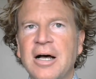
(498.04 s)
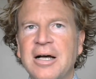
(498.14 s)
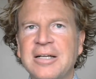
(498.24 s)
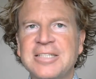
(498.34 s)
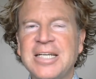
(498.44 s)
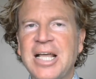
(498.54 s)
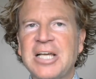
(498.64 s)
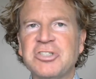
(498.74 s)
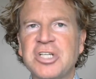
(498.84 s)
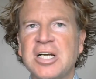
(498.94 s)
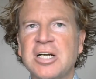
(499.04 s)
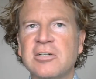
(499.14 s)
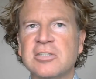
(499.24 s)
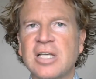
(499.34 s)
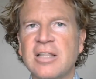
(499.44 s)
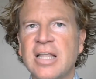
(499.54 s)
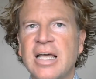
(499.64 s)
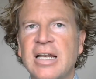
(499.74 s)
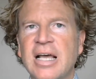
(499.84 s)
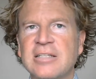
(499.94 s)
teenage years, and
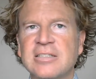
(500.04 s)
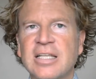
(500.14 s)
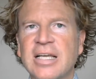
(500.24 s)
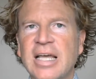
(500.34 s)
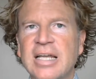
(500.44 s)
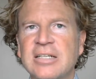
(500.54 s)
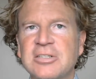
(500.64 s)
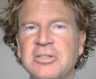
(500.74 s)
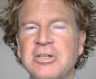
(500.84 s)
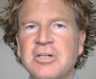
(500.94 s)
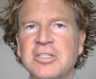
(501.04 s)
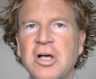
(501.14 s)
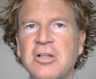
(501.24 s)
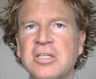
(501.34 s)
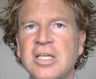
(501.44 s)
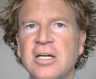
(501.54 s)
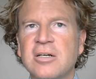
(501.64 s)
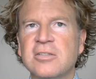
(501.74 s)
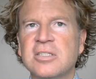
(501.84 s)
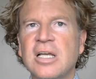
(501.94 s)
then as they get into their adult
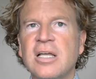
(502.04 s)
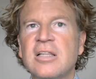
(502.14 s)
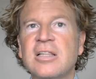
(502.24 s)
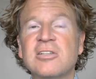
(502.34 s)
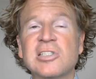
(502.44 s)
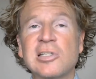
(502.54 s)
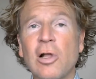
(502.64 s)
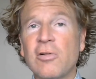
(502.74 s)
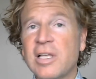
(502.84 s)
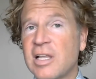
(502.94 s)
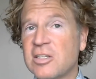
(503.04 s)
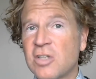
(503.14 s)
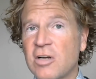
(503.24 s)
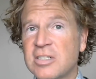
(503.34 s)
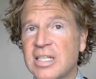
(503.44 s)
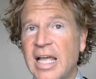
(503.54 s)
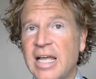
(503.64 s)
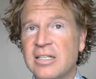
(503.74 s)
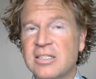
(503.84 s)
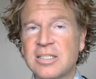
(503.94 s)
years, slowly they start to
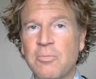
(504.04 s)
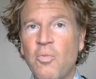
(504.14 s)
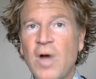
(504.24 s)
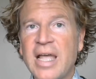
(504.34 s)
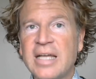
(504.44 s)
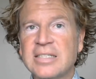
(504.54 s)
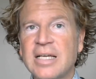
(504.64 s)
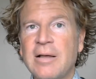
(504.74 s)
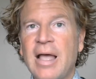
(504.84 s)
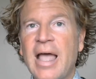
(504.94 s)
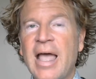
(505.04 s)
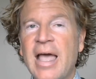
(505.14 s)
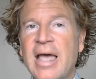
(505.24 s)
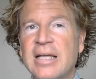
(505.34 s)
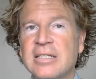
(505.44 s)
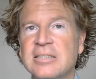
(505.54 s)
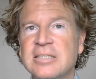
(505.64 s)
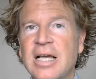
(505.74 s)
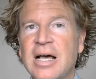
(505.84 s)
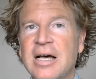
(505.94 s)
gain some weight, and